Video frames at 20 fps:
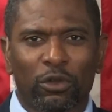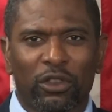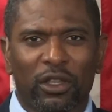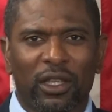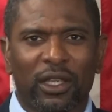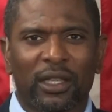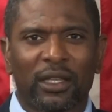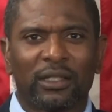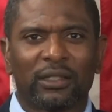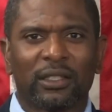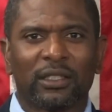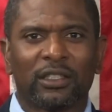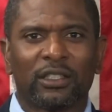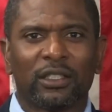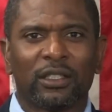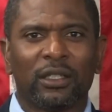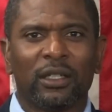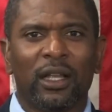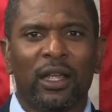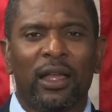things and
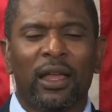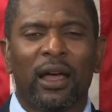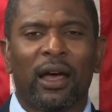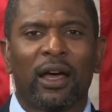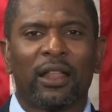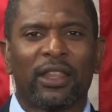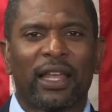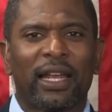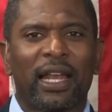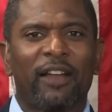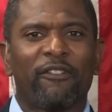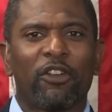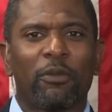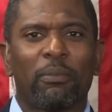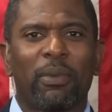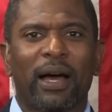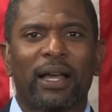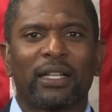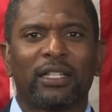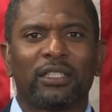to that
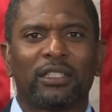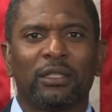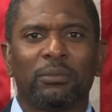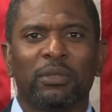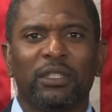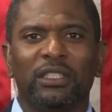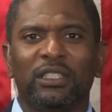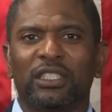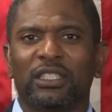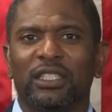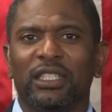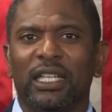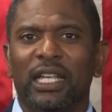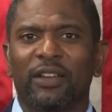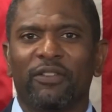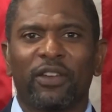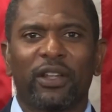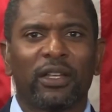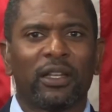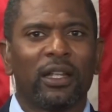everybody should be just
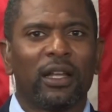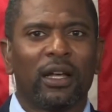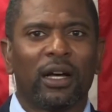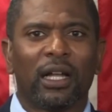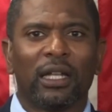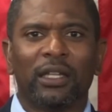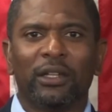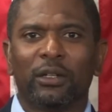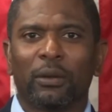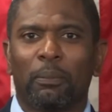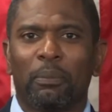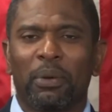given a little